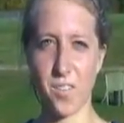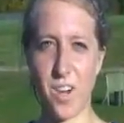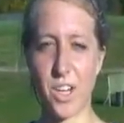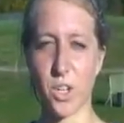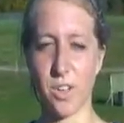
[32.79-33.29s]

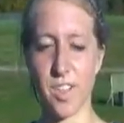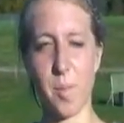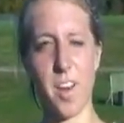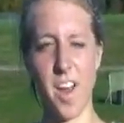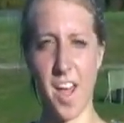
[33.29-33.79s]
Rachel
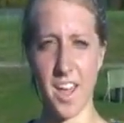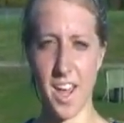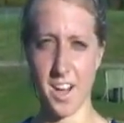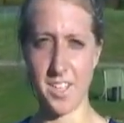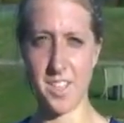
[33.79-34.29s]
Zellman and I
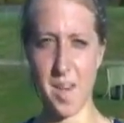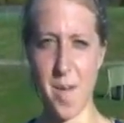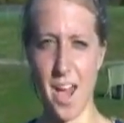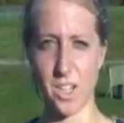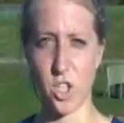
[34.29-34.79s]
kind of stayed
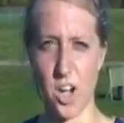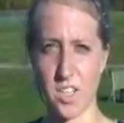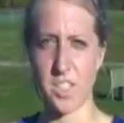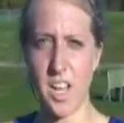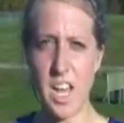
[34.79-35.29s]
back and tried
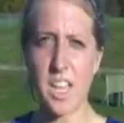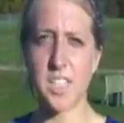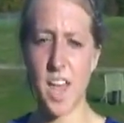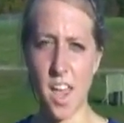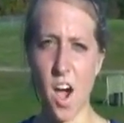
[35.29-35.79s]
to st
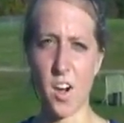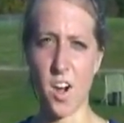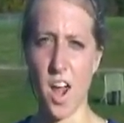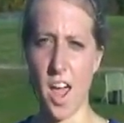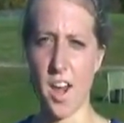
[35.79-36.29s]
stay on
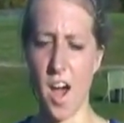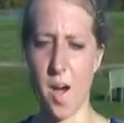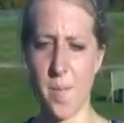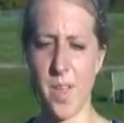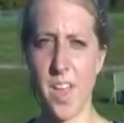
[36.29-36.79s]
her, and
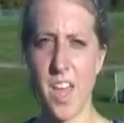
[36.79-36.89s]
um,